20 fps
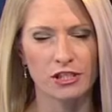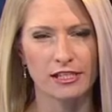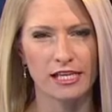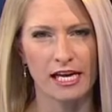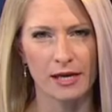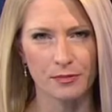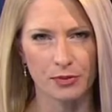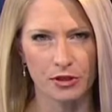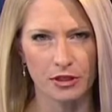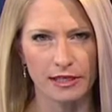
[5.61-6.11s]

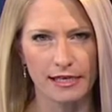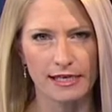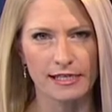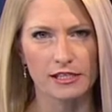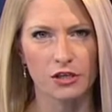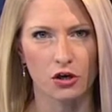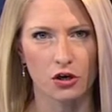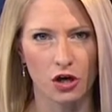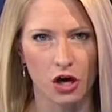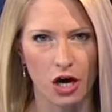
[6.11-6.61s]
State
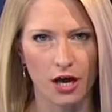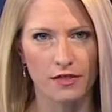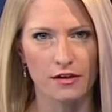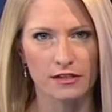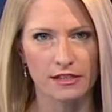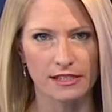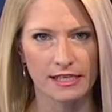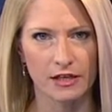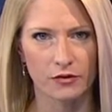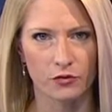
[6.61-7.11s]
police are on
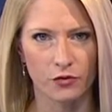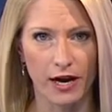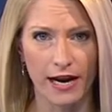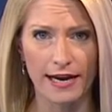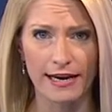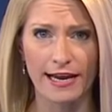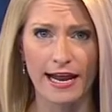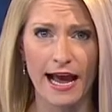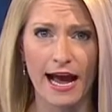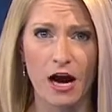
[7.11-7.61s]
the scene
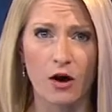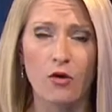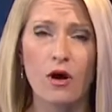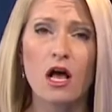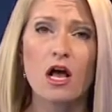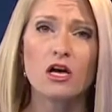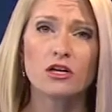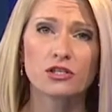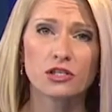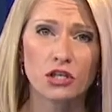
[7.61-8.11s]
right now.
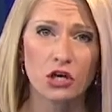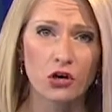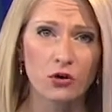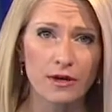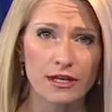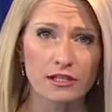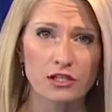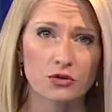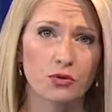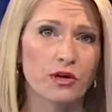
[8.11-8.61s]

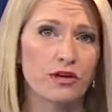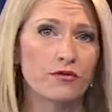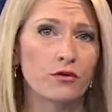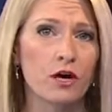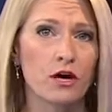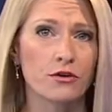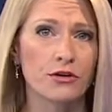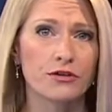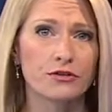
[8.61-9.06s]
So is 24-hour